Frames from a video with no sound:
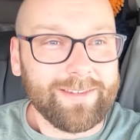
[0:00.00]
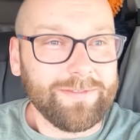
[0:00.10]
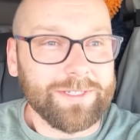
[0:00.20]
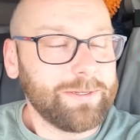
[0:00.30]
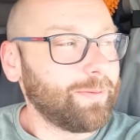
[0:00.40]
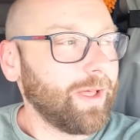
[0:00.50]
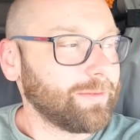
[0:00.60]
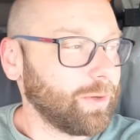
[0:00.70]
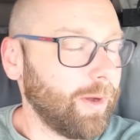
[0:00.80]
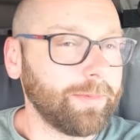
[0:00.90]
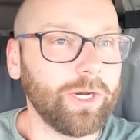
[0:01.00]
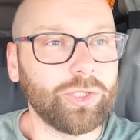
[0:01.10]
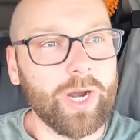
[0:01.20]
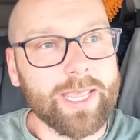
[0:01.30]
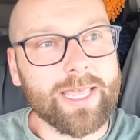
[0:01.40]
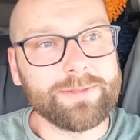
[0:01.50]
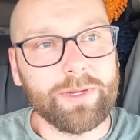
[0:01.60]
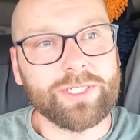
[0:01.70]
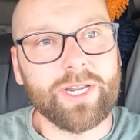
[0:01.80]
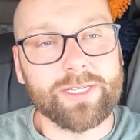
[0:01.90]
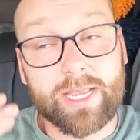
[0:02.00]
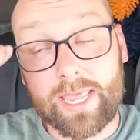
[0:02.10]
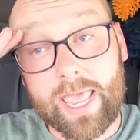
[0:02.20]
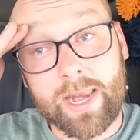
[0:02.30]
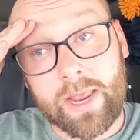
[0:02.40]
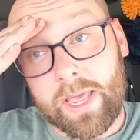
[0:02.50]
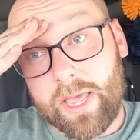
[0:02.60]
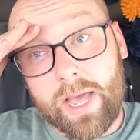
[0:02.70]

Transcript: stuff just keeps piling. So I'm gonna try to get as much done as I can.